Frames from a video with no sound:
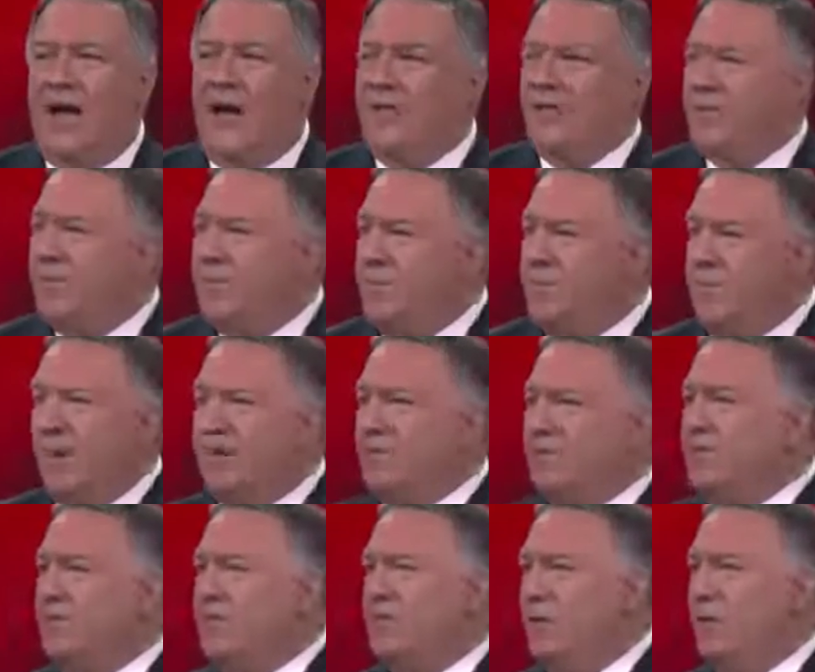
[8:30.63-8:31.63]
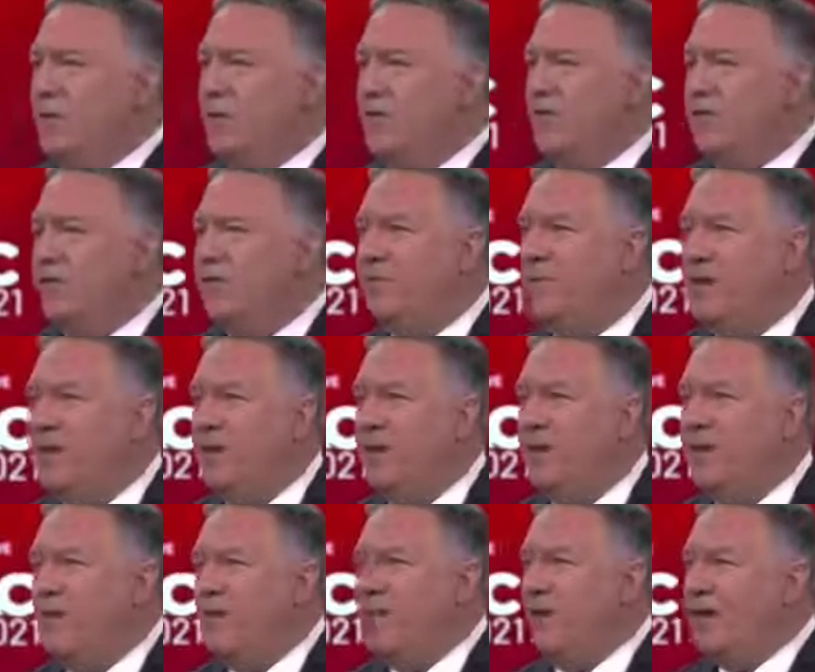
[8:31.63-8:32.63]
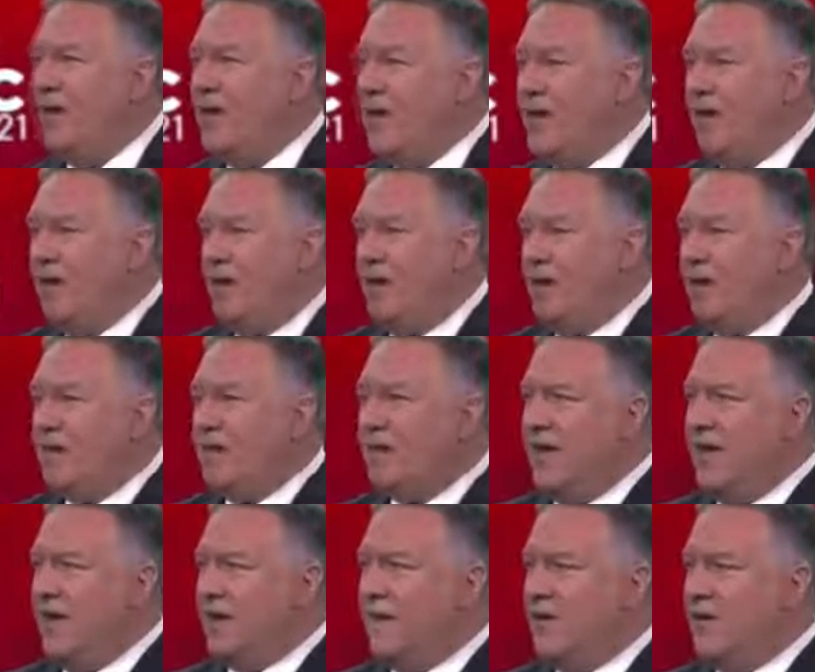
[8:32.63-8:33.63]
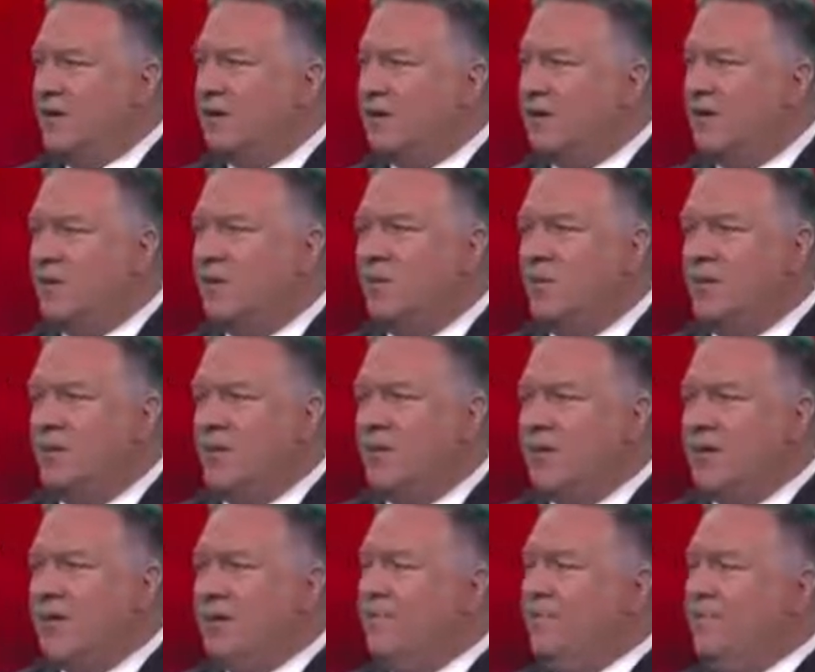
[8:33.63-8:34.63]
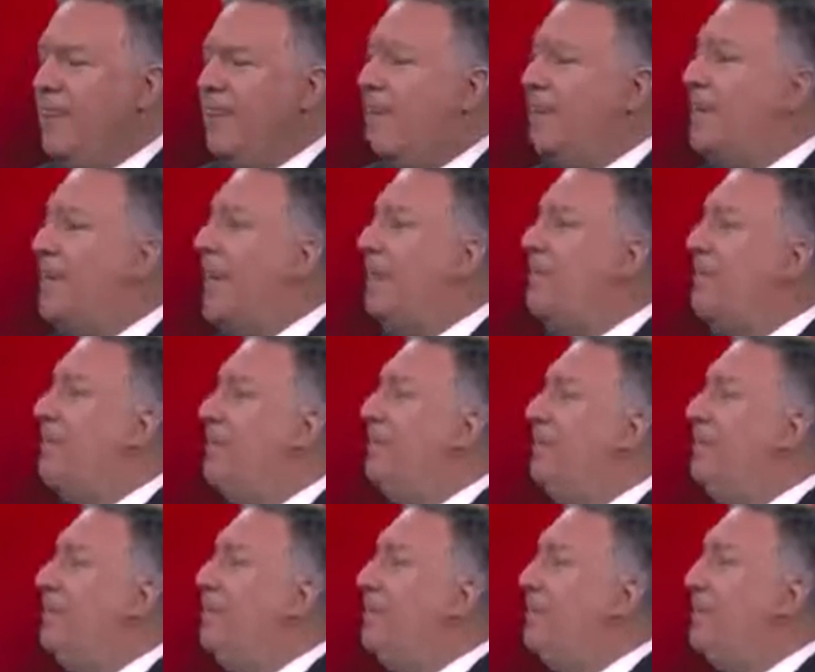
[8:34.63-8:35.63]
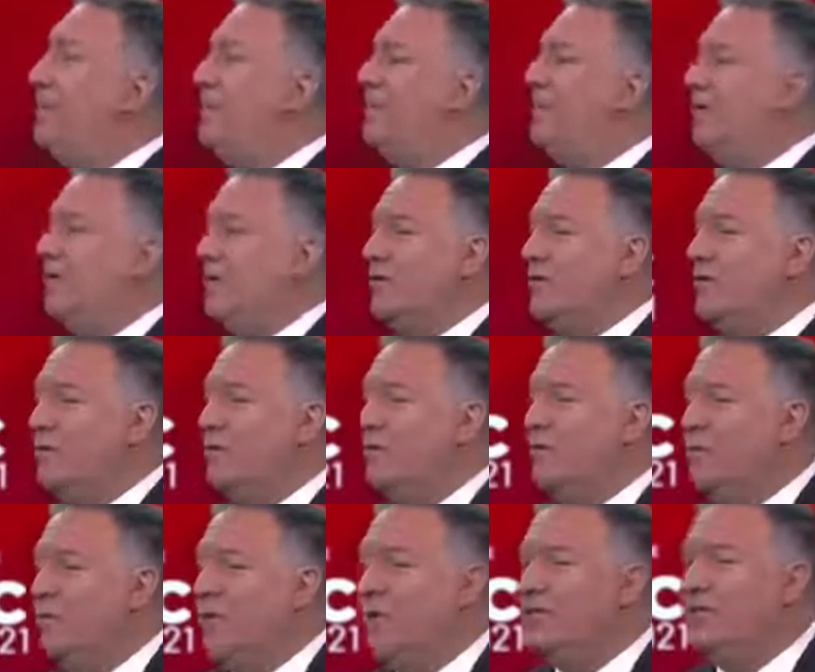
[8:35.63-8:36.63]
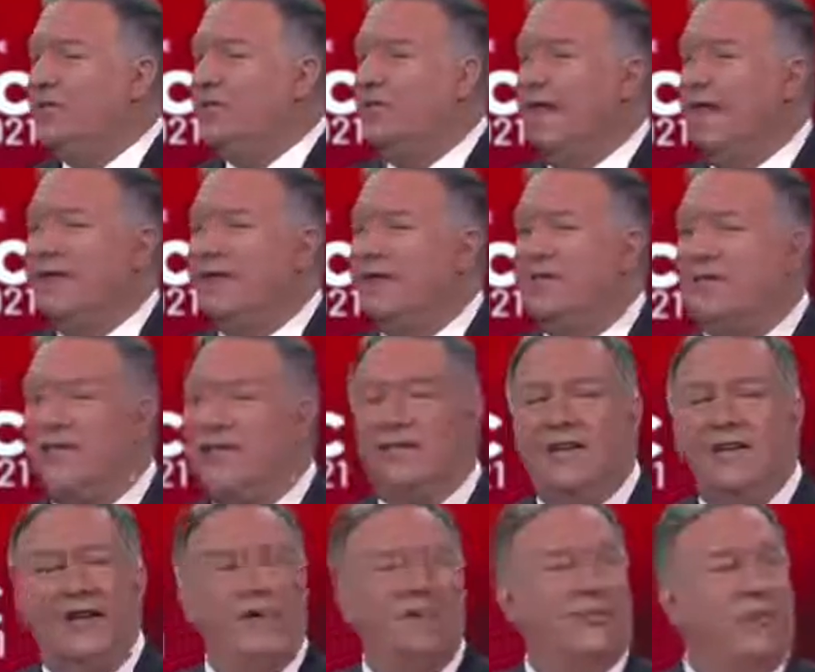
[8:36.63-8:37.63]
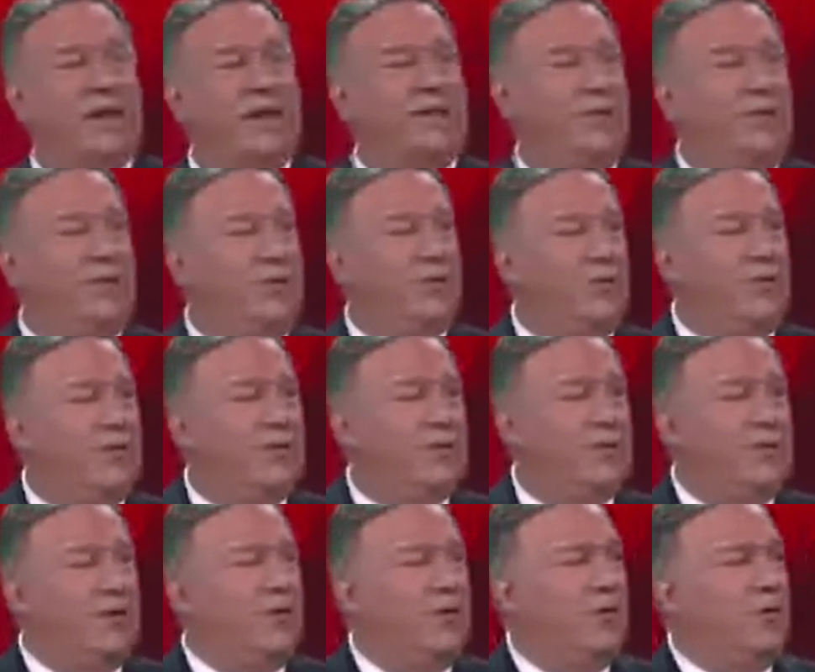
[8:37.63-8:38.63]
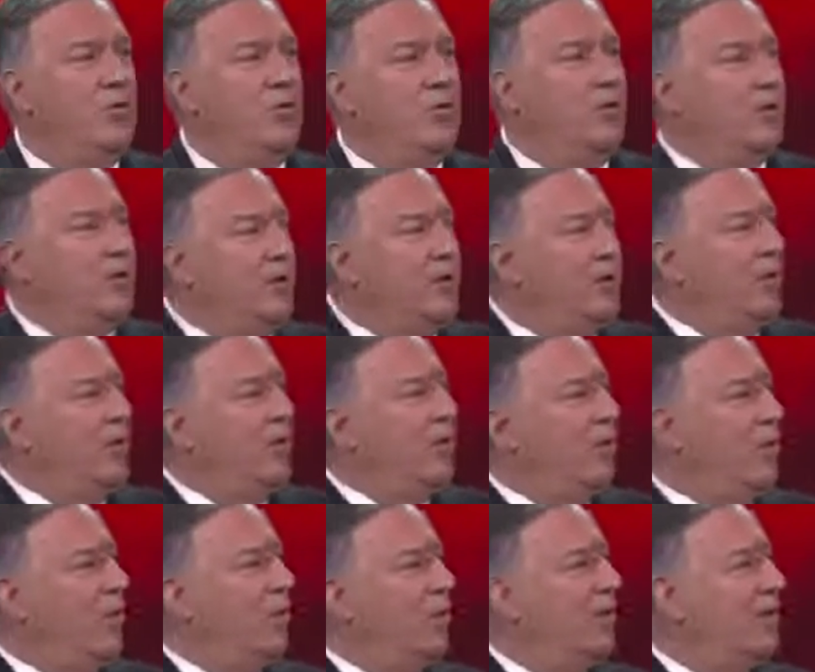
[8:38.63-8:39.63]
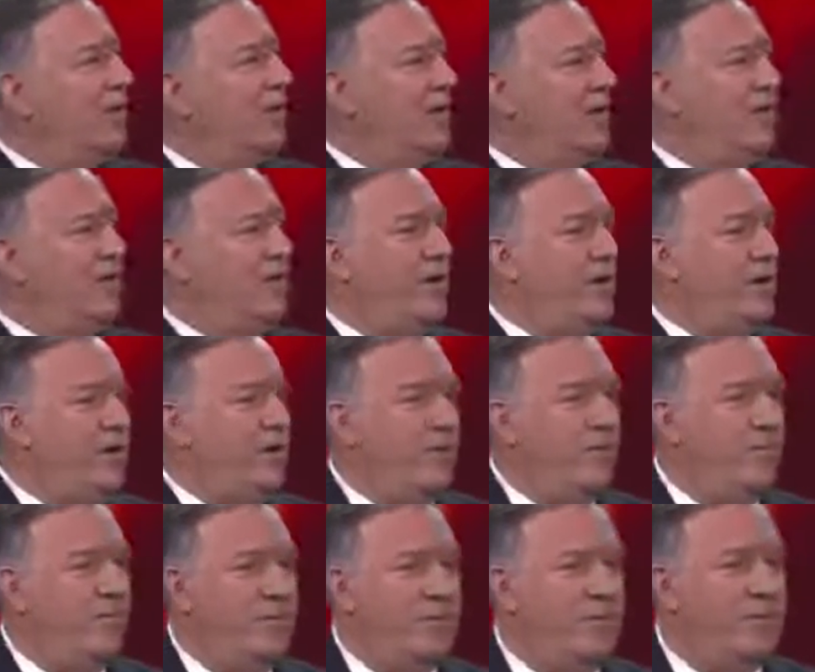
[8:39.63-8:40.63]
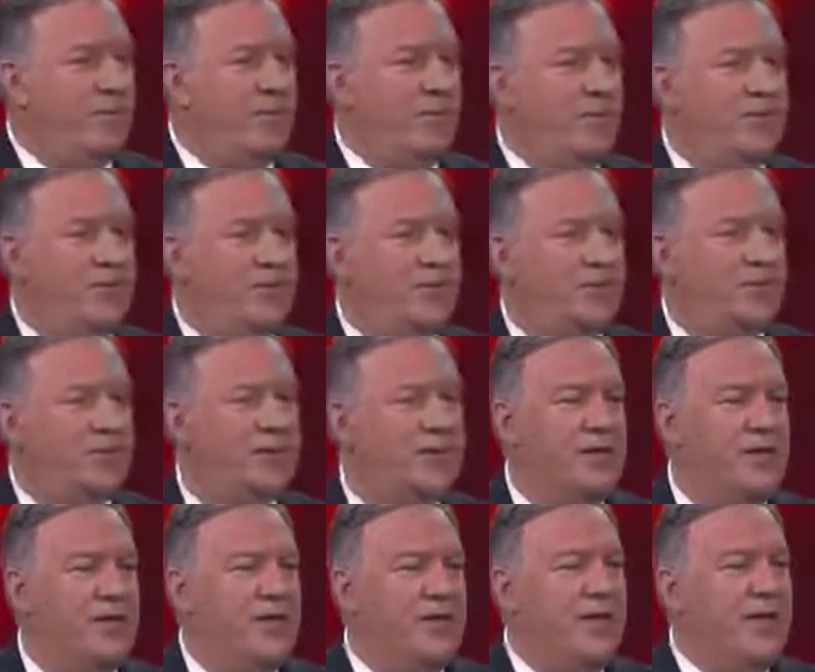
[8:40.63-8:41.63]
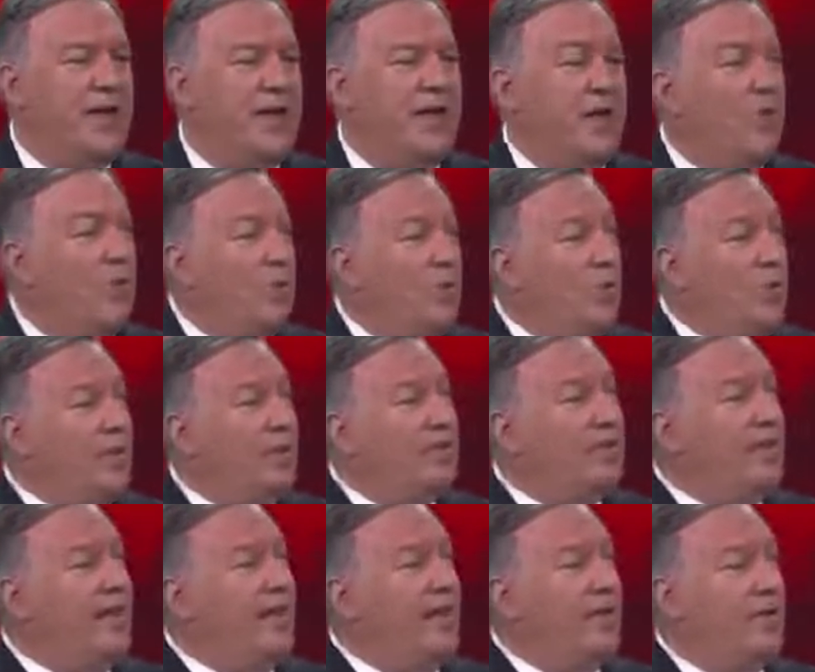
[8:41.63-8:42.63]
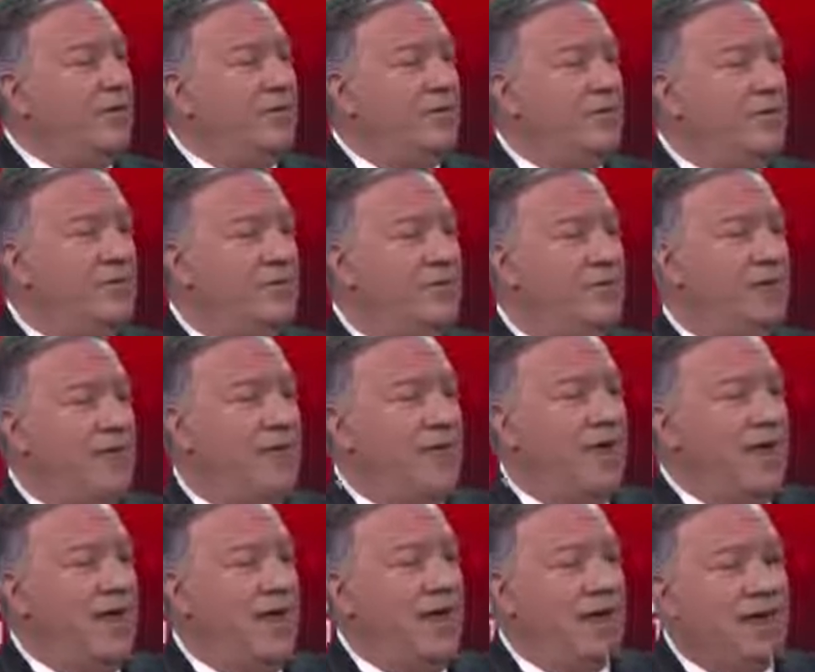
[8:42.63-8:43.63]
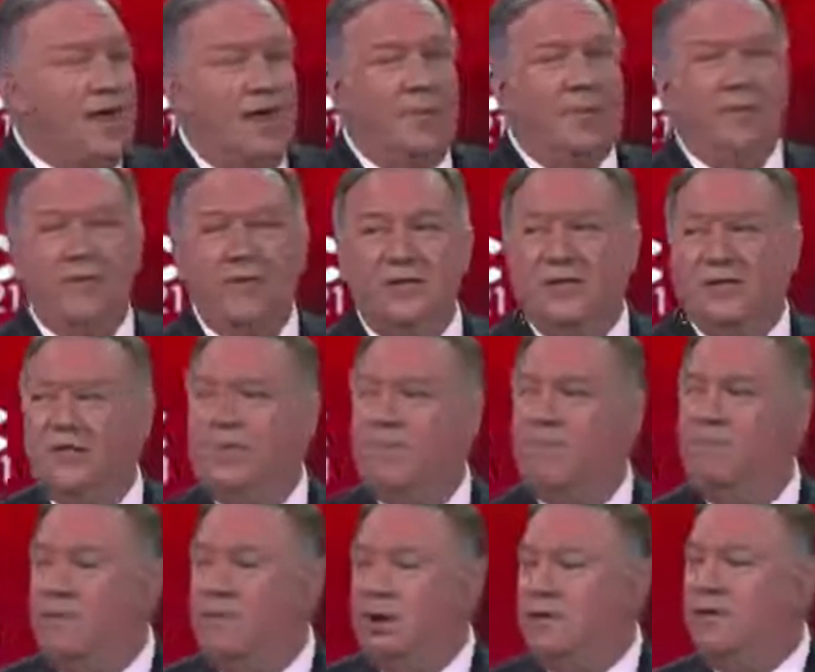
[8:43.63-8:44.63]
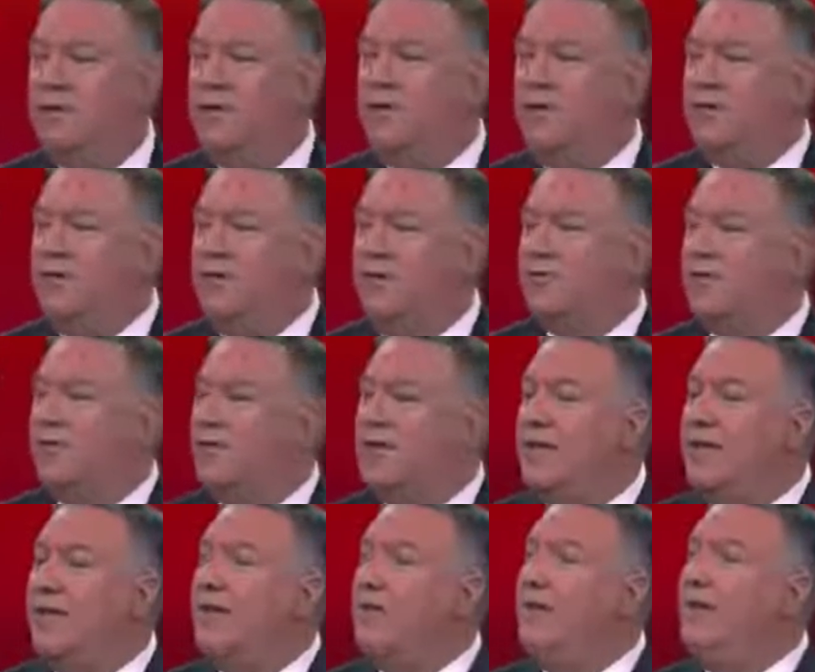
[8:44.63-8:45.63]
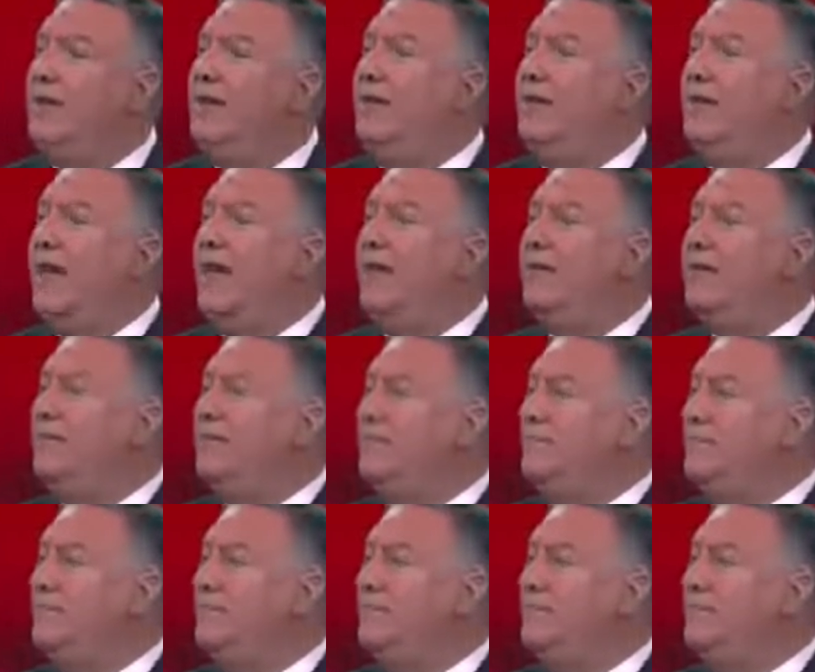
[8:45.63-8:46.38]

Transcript: I was with the president so many trips, and he would tell his counterparts across the world, he would say, look, I'm going to put America first as the president of the United States, and I expect you will put your country and your people first. And we'll work together and accomplish this for both of our countries, and we did that.